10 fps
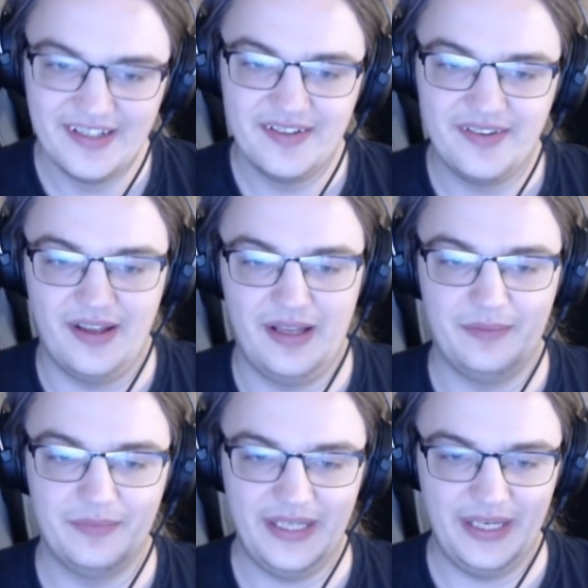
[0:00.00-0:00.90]

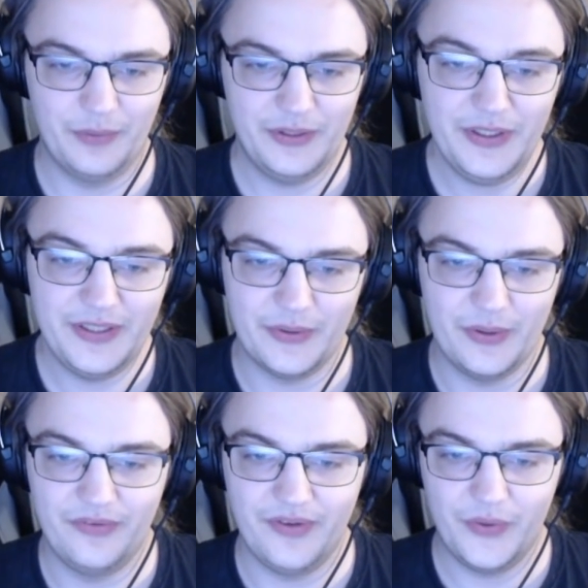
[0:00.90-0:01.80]
The returned
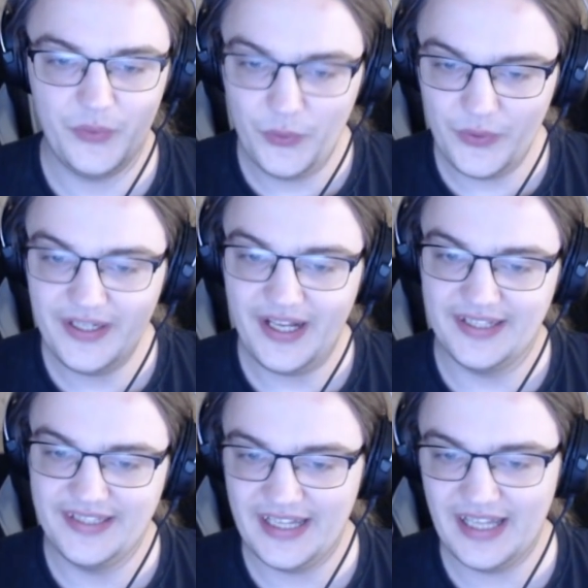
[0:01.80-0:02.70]
heroes are Orrin,
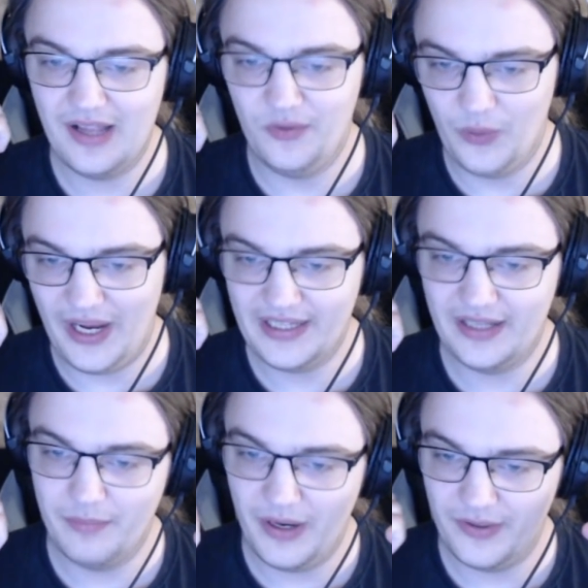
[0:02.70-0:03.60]
Adela,
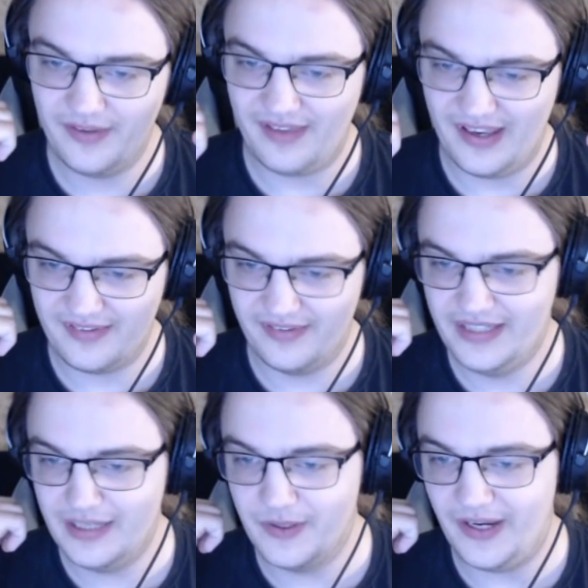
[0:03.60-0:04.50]
Rylan, Marius, Aislinn,
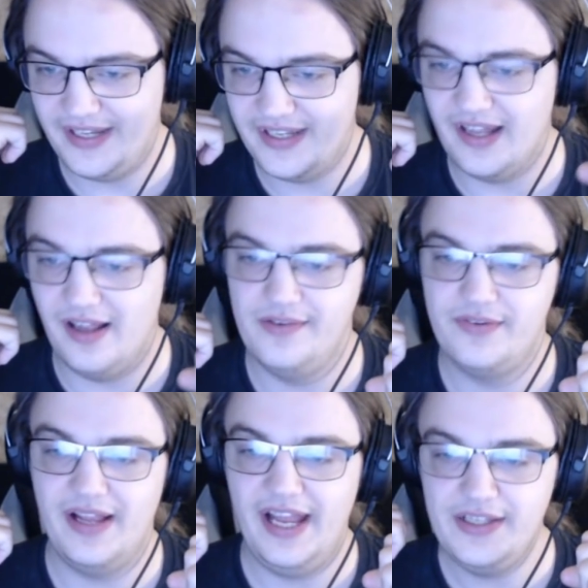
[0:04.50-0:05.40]
Dimir, Aiden,
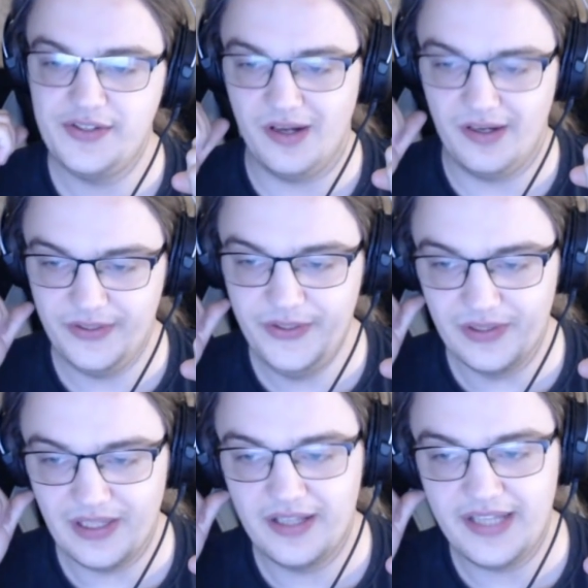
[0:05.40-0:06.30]
Andra, Elishar,
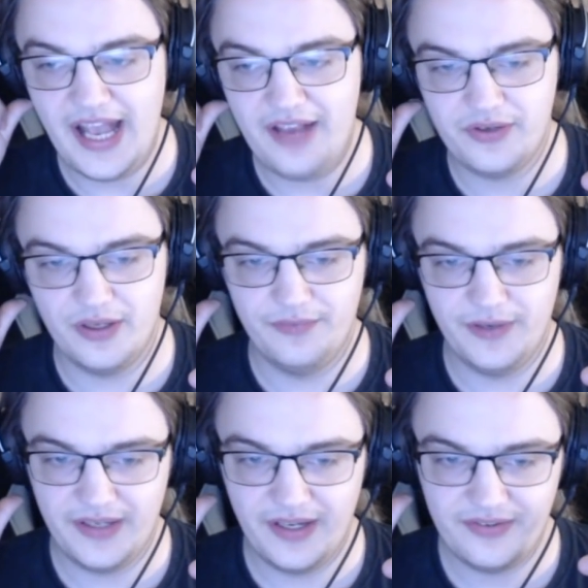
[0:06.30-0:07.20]
Yulon, Asha, and
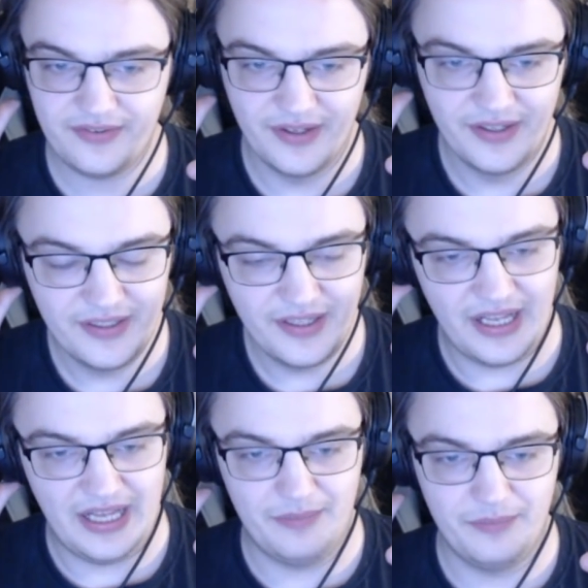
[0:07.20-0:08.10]
Verdish.
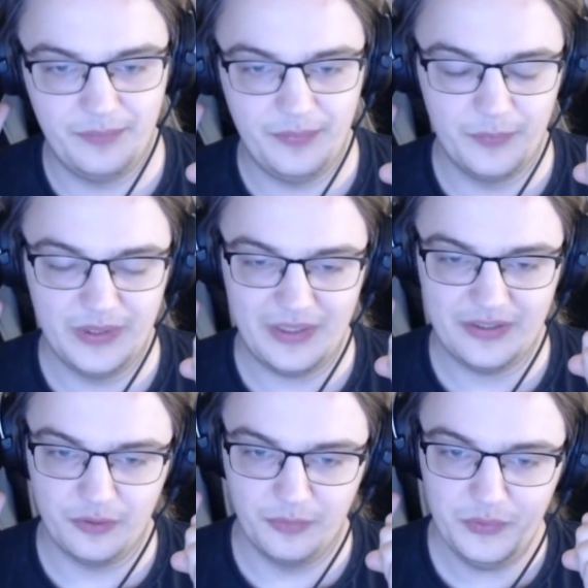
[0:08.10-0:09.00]
Meanwhile,
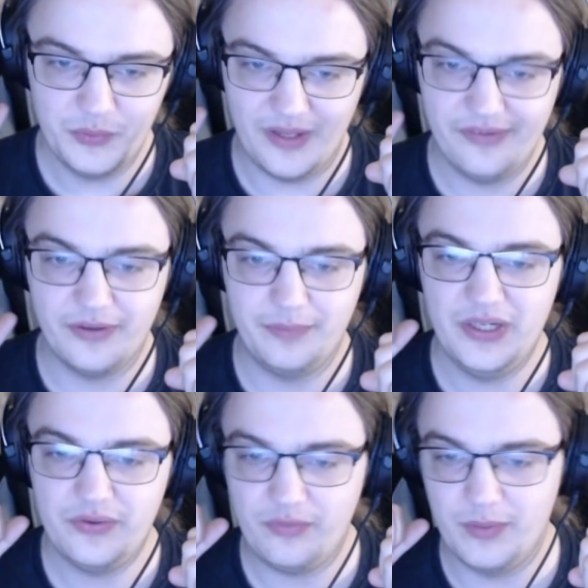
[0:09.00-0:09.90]
the removed ones are
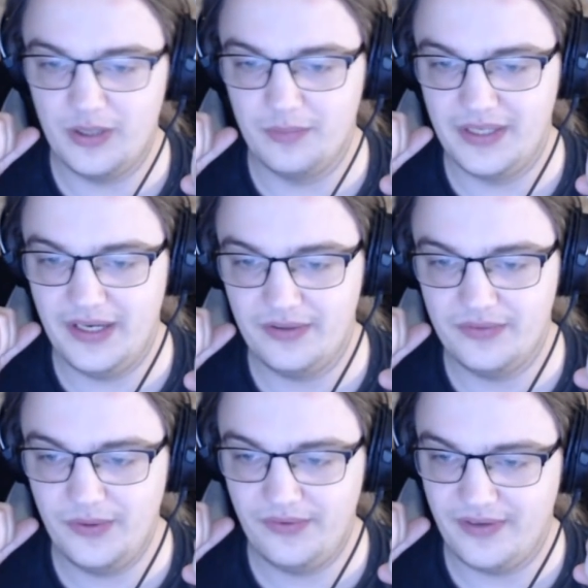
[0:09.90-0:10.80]
Beatrice, Miriam, Munir,
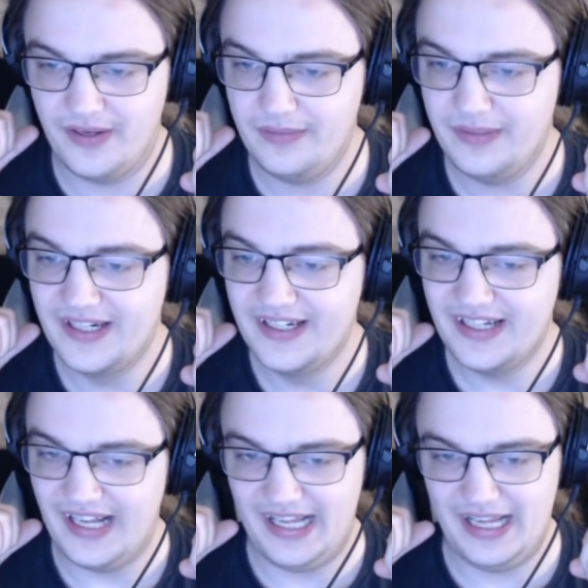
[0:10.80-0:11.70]
Torosar.
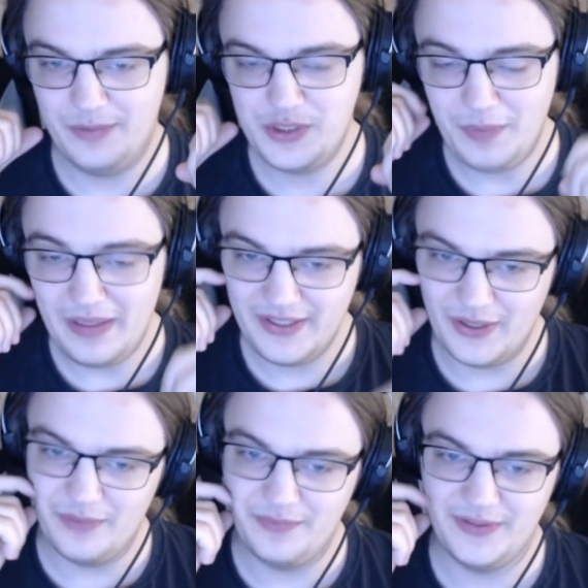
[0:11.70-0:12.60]
We should probably
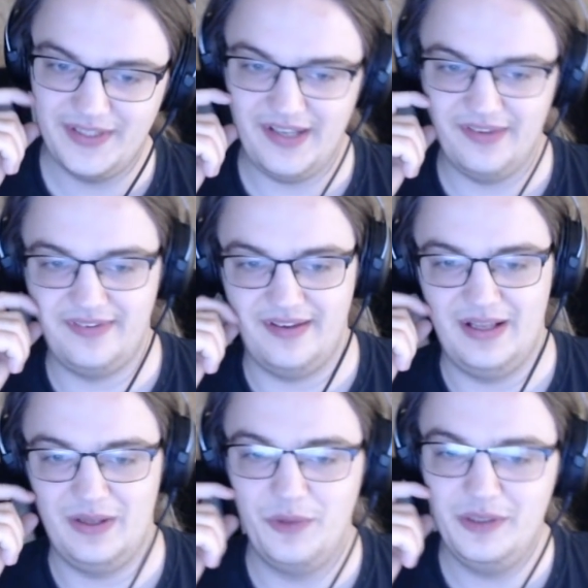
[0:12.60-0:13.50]
go over these
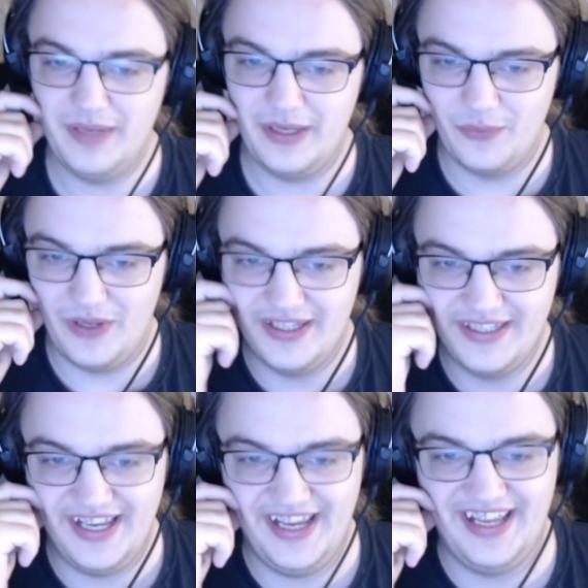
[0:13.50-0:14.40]
one by
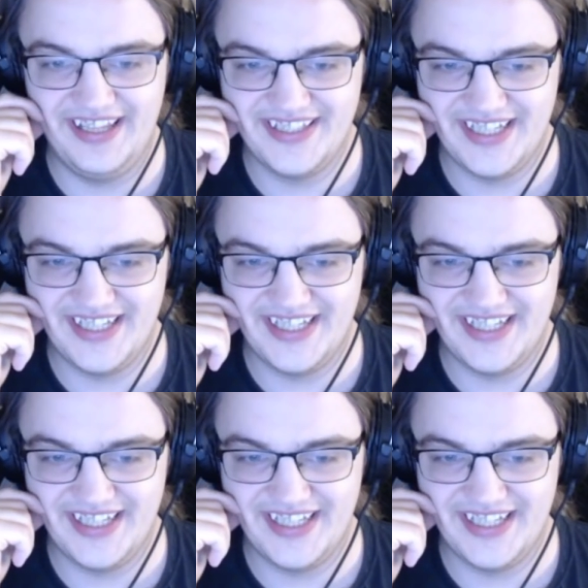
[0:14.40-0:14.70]
one and,